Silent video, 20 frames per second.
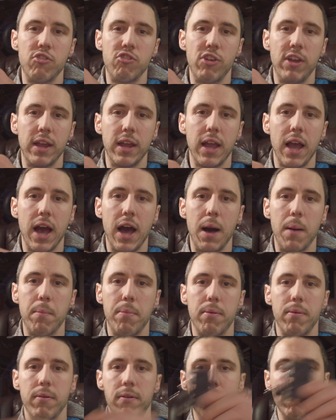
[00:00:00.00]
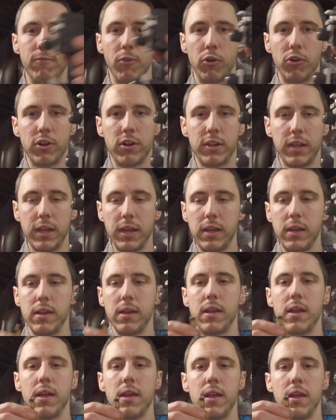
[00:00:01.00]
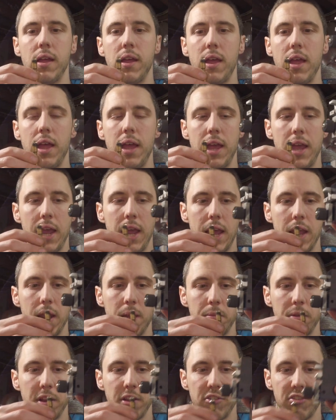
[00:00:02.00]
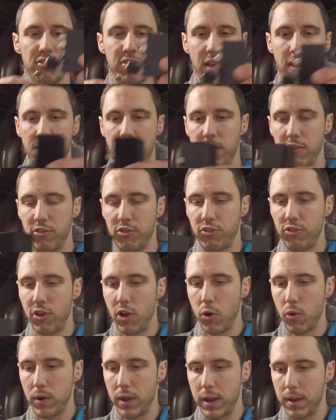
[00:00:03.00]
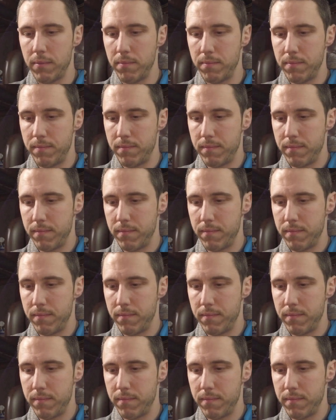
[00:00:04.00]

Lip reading: the jig up vertically, and I'm going to set this stone in.